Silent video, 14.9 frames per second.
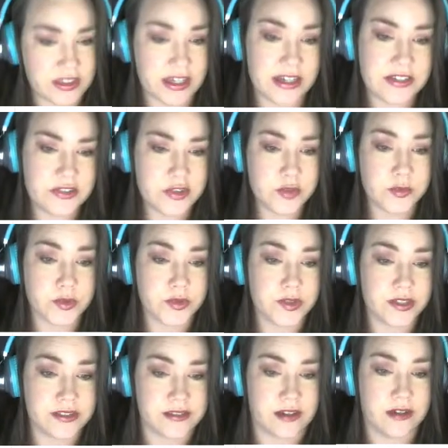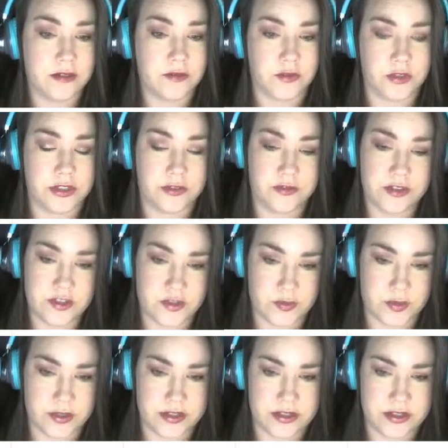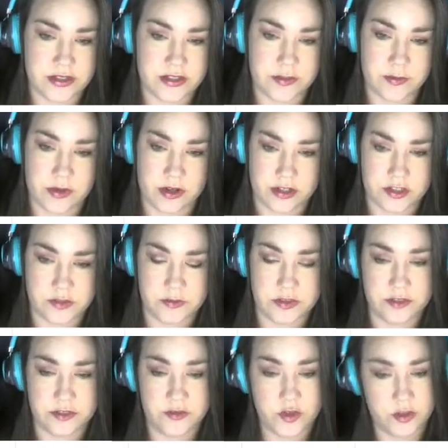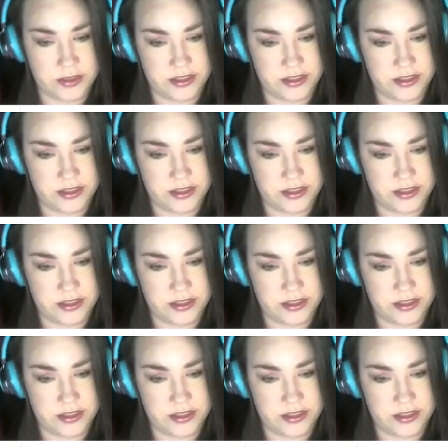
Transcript: The ideal brewing time for a French press is approximately 4